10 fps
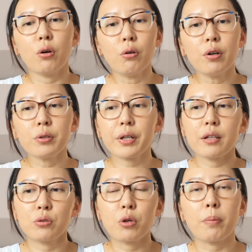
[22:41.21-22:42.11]
Or you
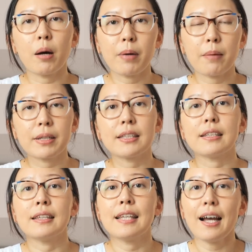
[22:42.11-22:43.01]
can do a pop-up in
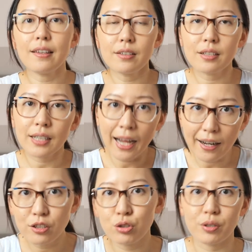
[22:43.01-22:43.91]
another
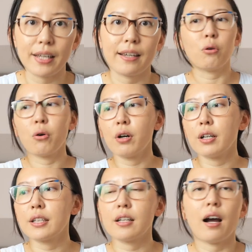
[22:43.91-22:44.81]
country or
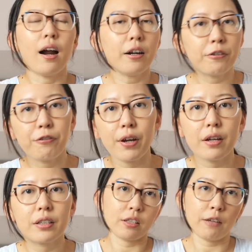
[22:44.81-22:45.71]
in an art
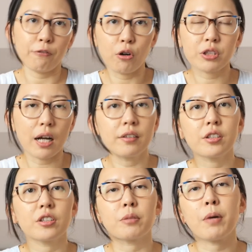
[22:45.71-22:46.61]
fair that falls
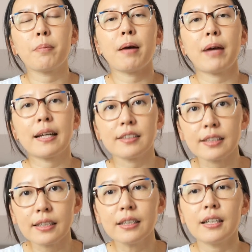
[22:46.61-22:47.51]
under the pop-up
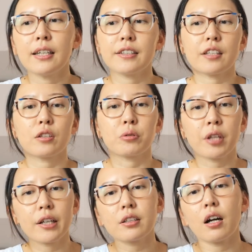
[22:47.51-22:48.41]
idea, is that you
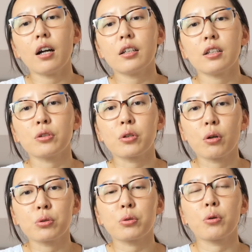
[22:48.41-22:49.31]
take the art and you
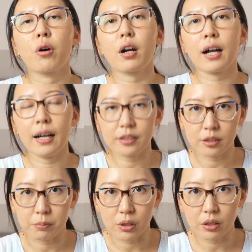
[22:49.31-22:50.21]
go to your
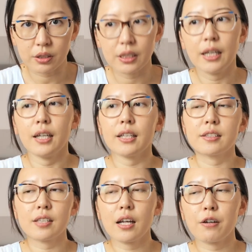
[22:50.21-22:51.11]
customers
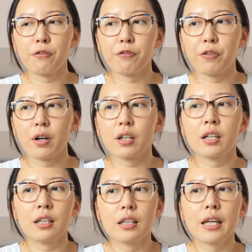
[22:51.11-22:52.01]
instead of
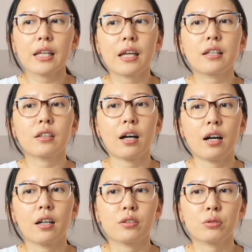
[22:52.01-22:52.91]
clinging
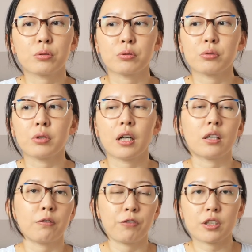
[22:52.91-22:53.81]
on to
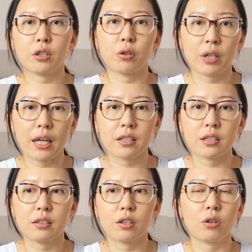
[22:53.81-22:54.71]
a physical
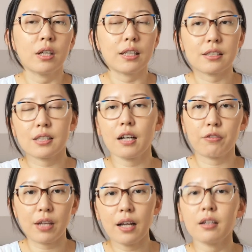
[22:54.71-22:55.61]
location. You know, instead
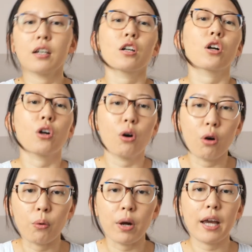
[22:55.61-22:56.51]
of that,
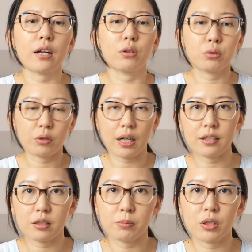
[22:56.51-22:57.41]
go away, go to your
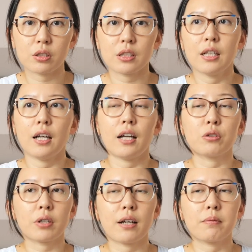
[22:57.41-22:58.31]
customers, and
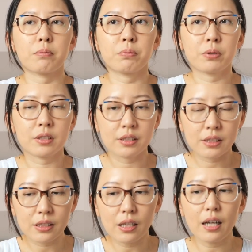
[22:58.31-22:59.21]
you can
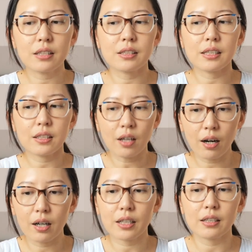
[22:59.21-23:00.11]
precisely
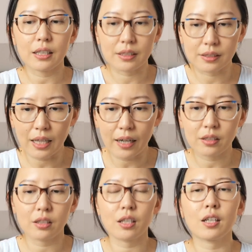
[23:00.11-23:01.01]
target
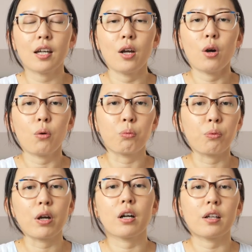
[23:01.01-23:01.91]
exactly
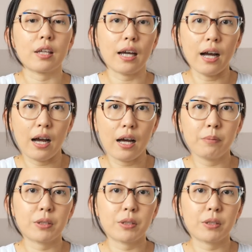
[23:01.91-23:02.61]
where they are